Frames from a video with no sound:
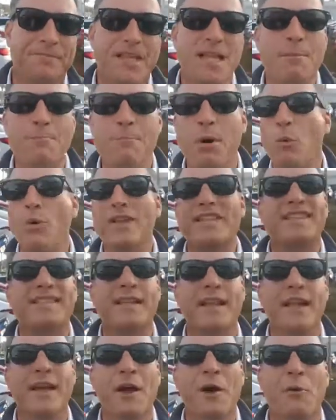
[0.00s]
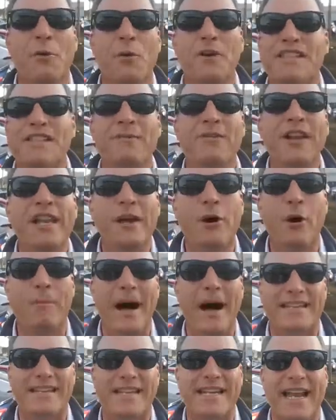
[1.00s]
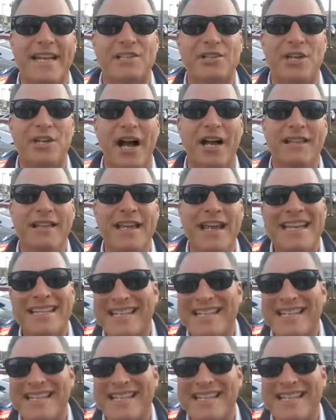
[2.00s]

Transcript: But what's the video about today, Shawn?